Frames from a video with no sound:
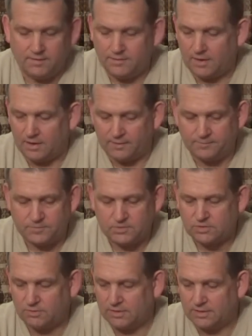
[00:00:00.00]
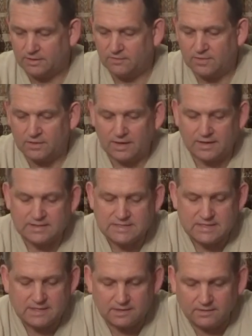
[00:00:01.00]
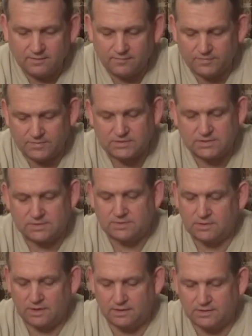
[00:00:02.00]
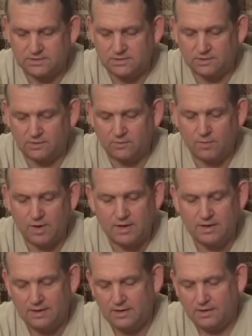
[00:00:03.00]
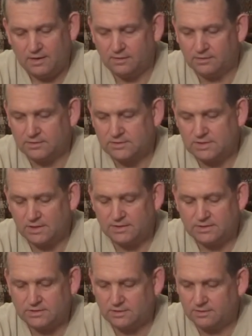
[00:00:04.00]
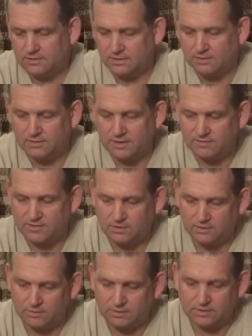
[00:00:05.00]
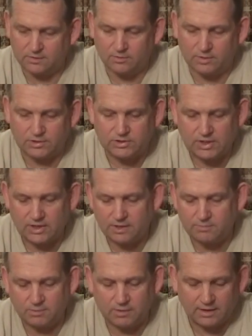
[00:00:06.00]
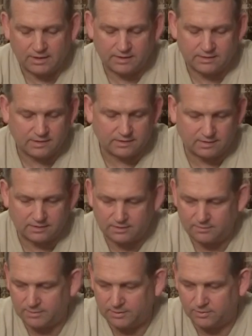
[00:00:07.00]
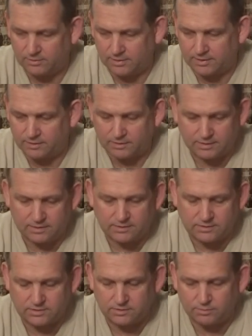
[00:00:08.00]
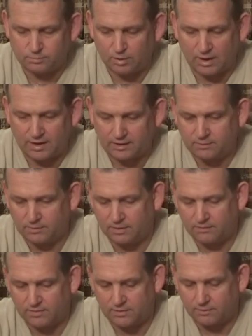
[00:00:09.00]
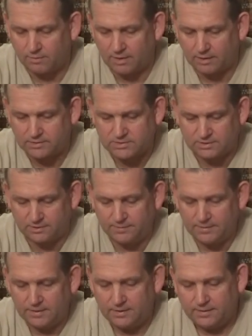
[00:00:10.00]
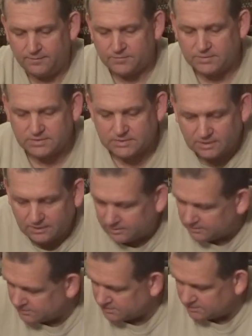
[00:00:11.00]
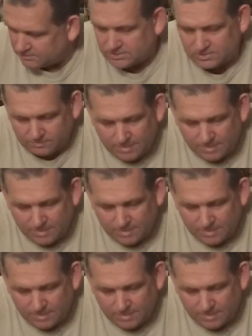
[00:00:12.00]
just want to give you an idea. This is kind of slick way. It looks nicer. You don't have to go with an orange cable. I had that. They come in green, or you can do black, whatever you want. So just some